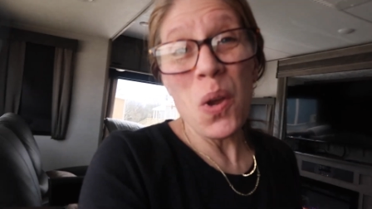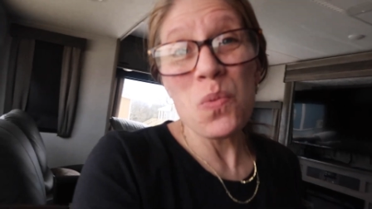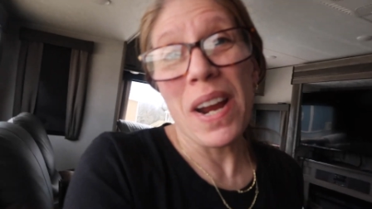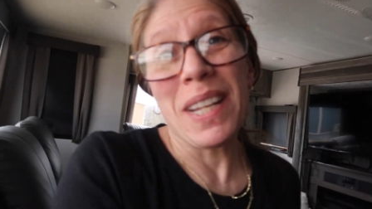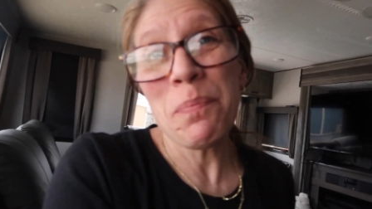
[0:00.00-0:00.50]

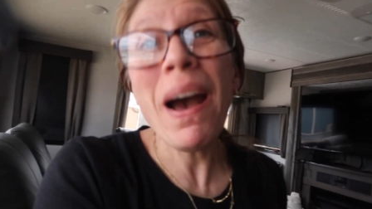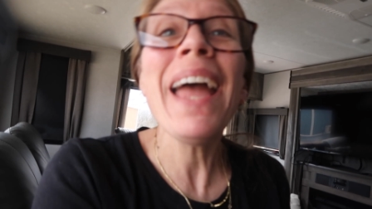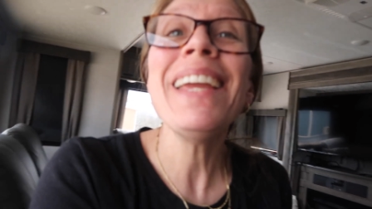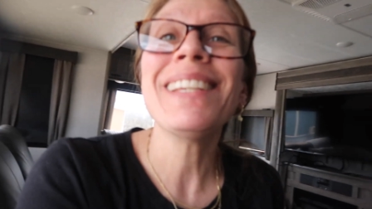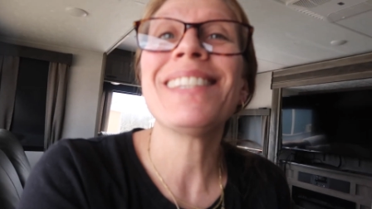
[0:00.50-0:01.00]
riding
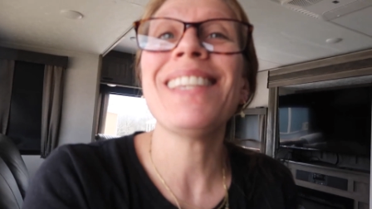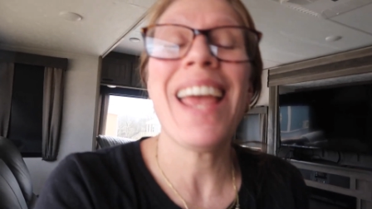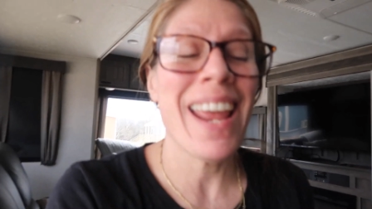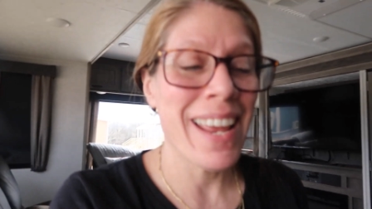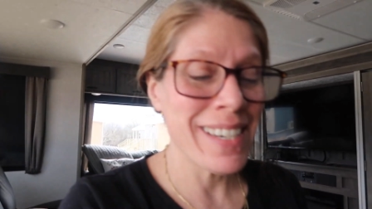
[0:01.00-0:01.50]
bikes
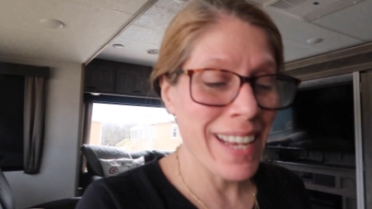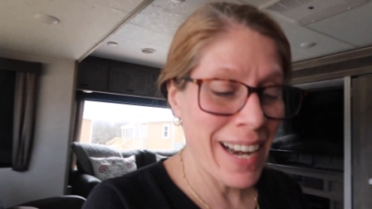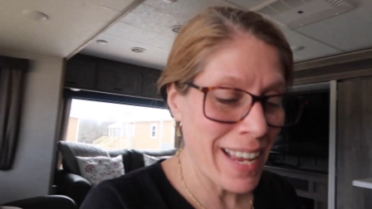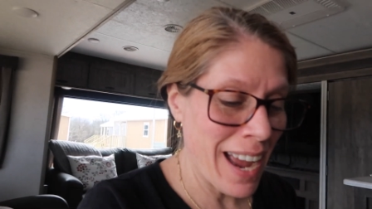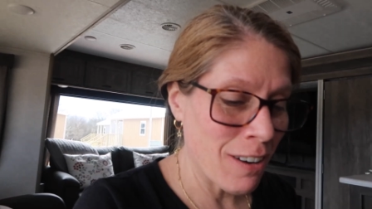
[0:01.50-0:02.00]
and
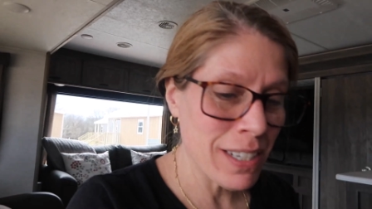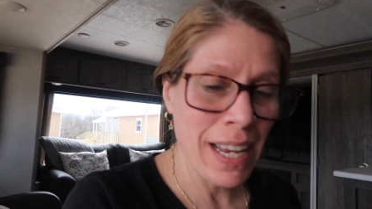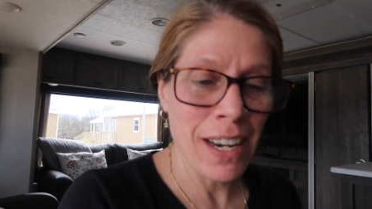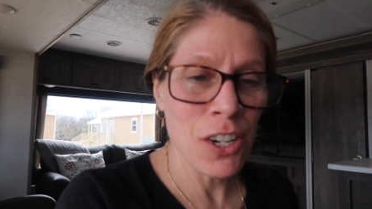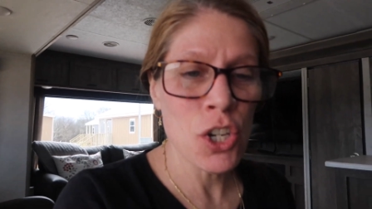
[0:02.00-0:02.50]
getting out
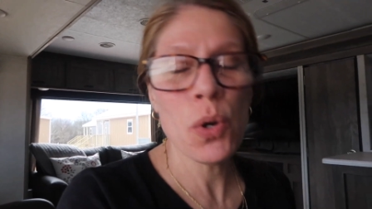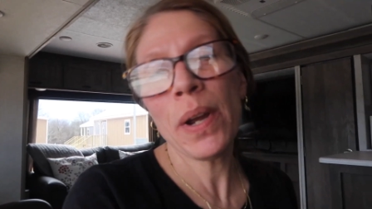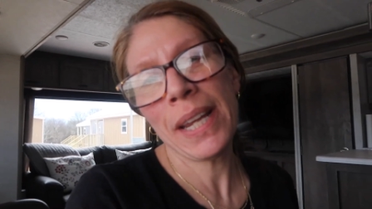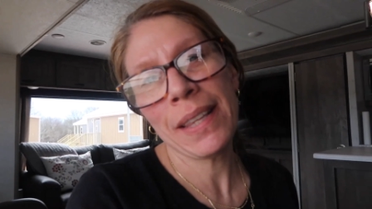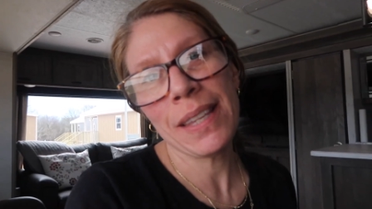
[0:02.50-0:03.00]
and
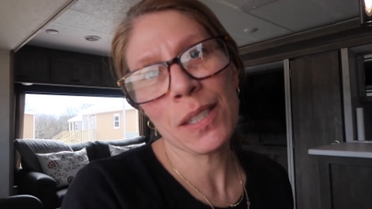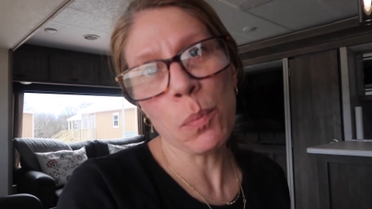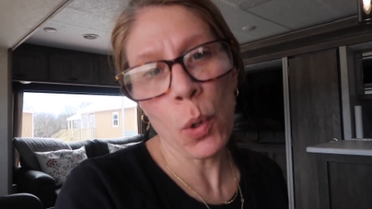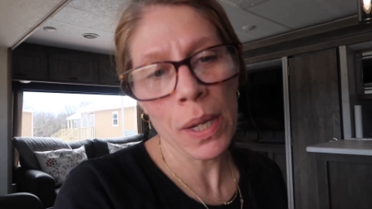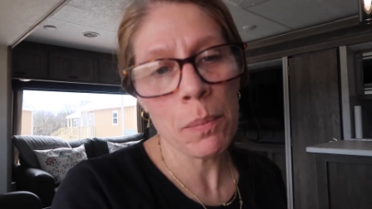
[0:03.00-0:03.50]
enjoying this
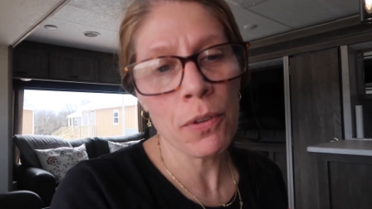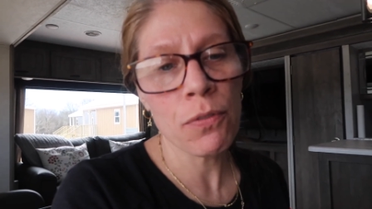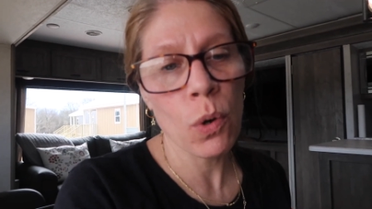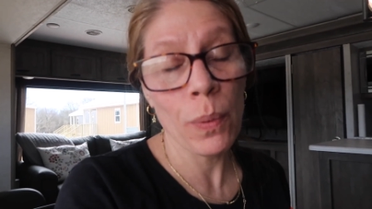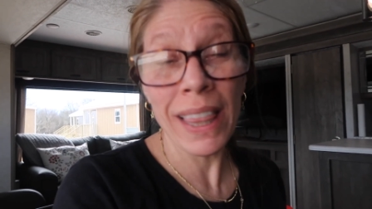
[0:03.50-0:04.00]
morning
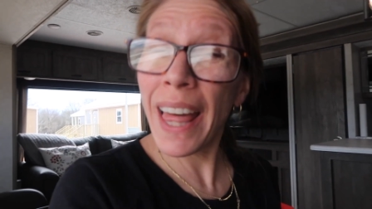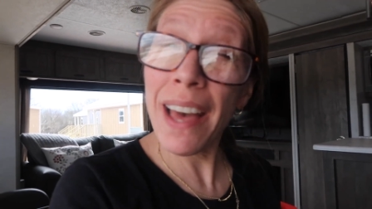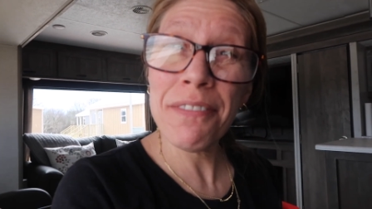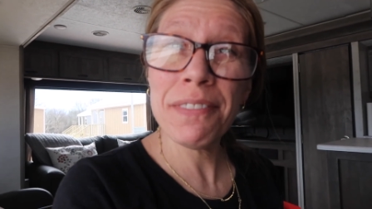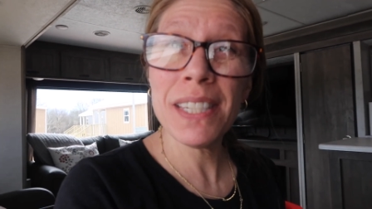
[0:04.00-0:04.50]
before we
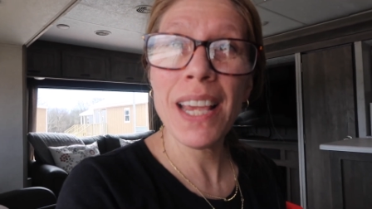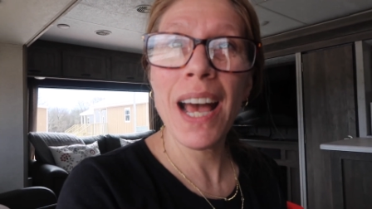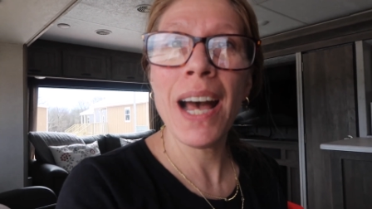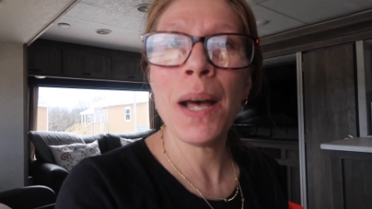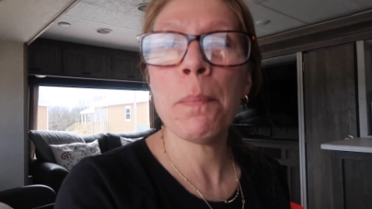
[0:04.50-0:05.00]
left,
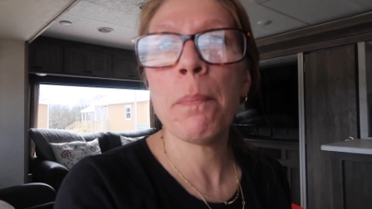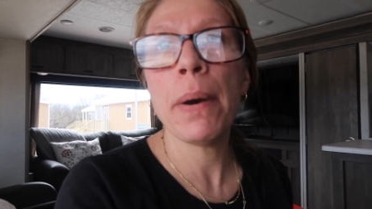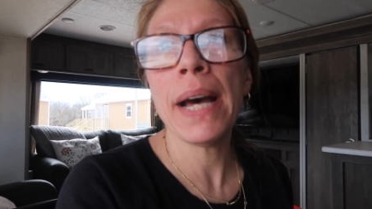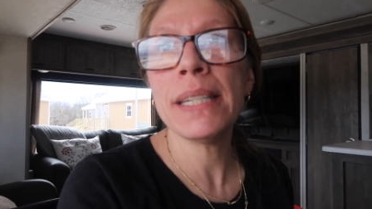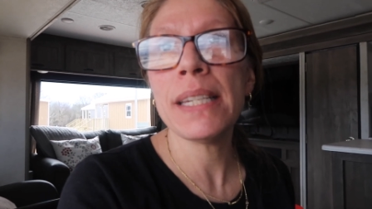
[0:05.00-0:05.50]

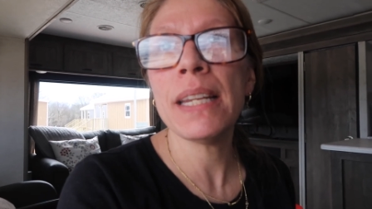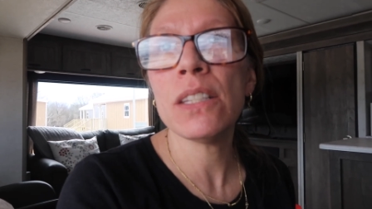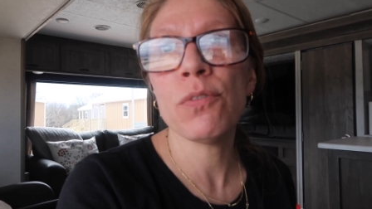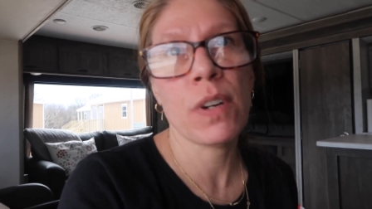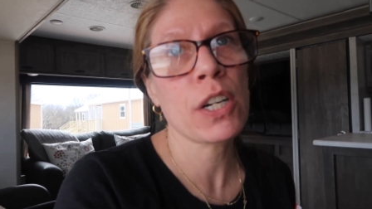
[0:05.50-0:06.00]
but it
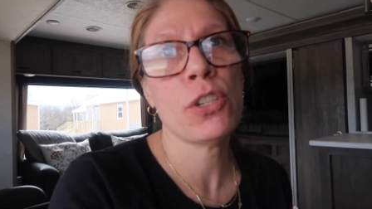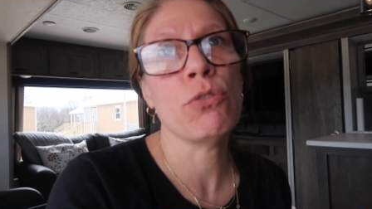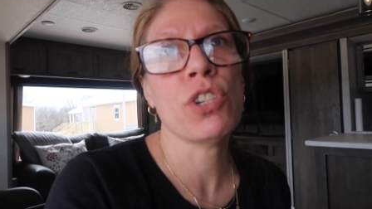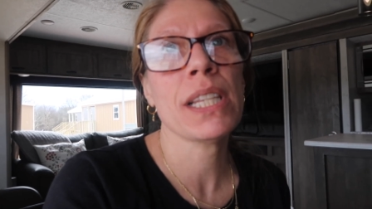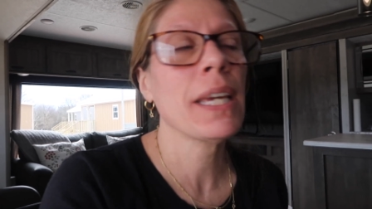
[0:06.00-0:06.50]
is far
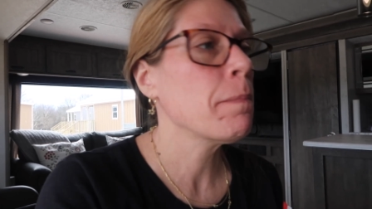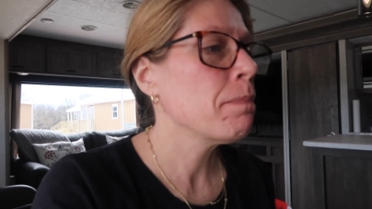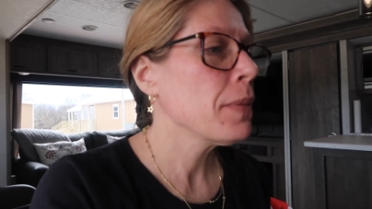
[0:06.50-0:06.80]
too chilly.